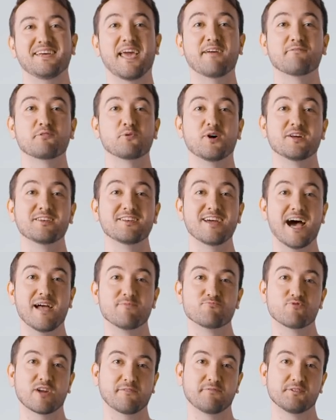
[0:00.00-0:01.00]
Hey everyone, I'm
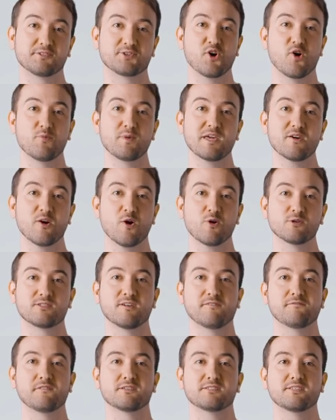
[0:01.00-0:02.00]
Rick Viscomi, host
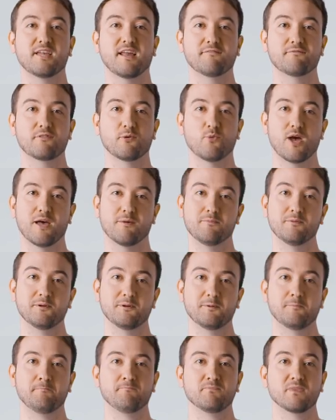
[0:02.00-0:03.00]
of the State of the Web.
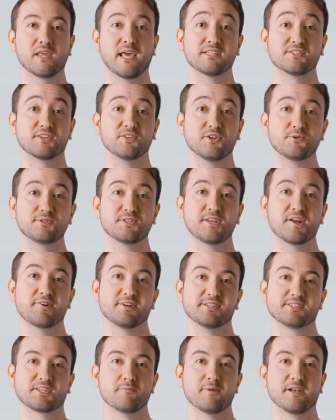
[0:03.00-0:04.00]
It's a new
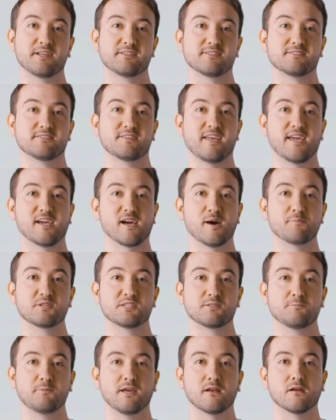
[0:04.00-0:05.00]
series committed to staying up to
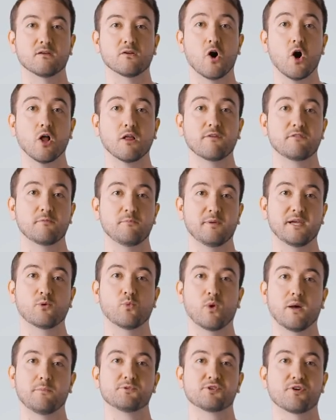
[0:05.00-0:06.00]
speed on all of the big
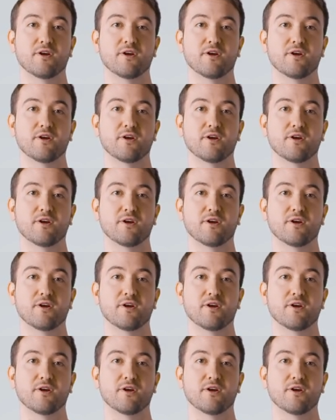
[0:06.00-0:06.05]
web